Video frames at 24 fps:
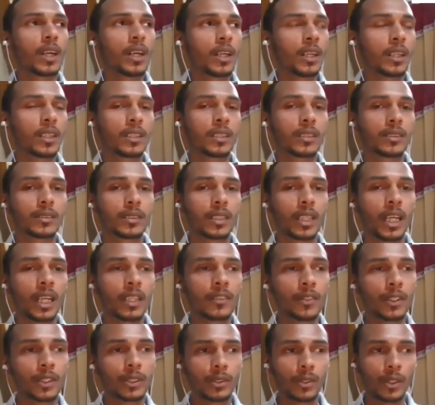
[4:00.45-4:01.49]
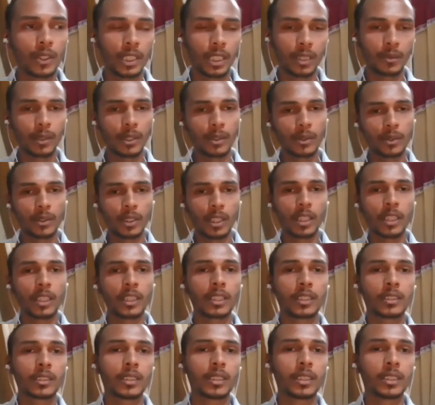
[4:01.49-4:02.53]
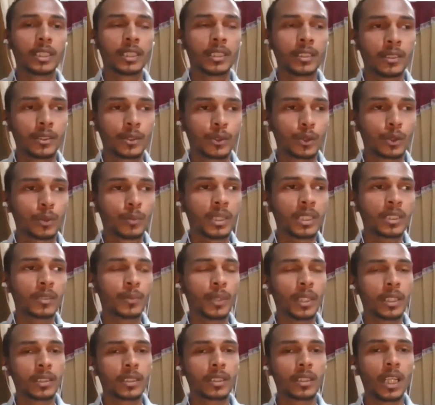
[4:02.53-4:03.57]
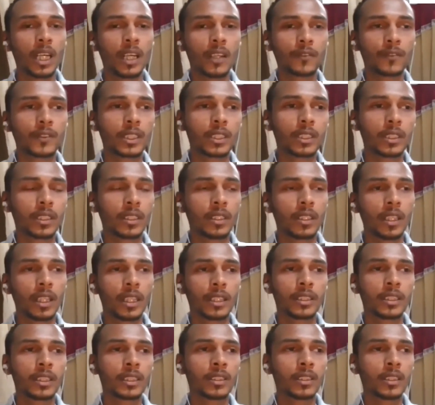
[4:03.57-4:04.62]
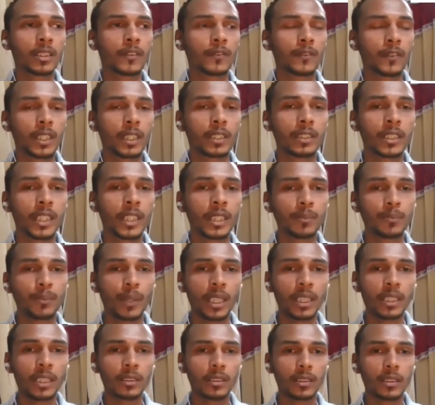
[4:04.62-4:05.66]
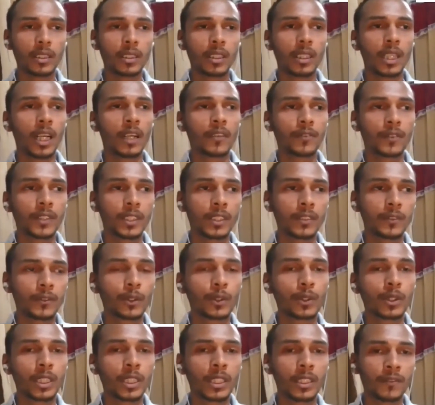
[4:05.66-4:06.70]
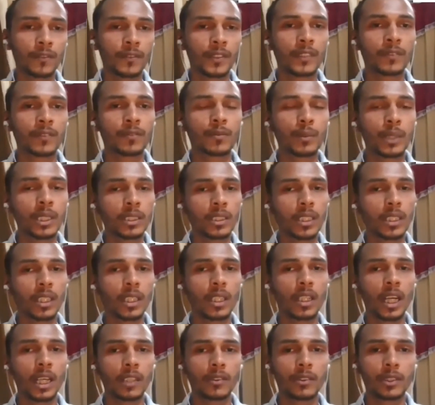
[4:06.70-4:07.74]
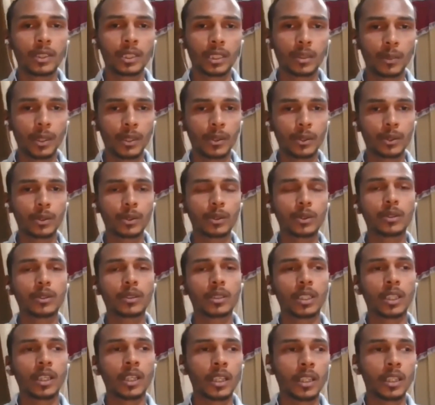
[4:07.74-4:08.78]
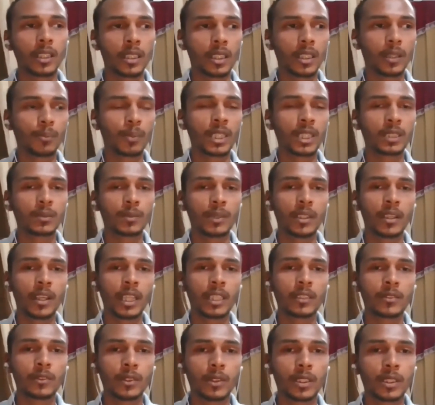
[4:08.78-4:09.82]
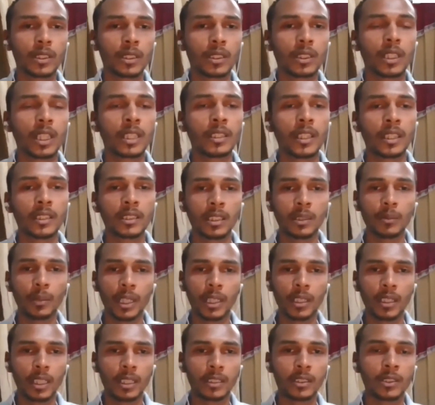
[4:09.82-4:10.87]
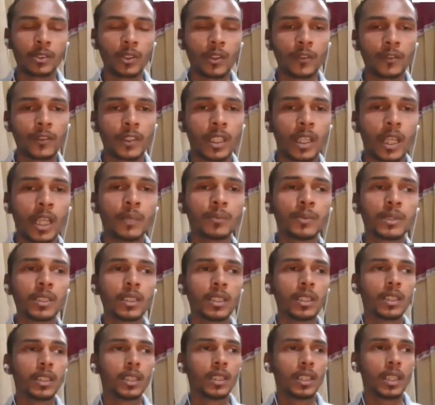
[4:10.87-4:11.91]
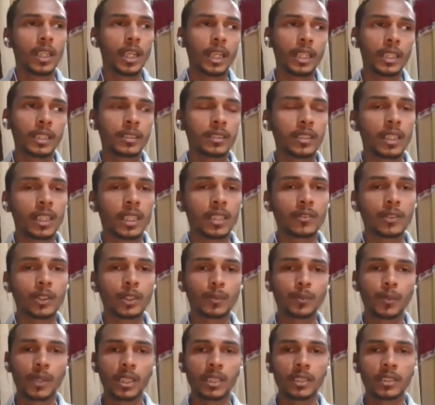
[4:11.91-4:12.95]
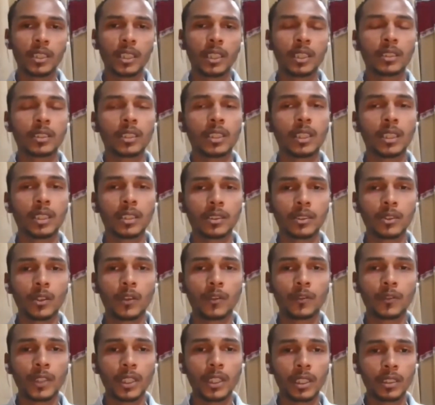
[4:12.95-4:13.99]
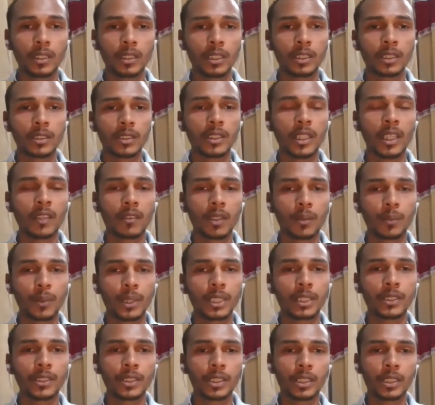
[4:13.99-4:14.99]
I was not able to clear in 2 months, but after learning a front end part, after 4th and 5th month, I was able to clear a placement drive conducted by Raja Software Labs, and I was placed as a software developer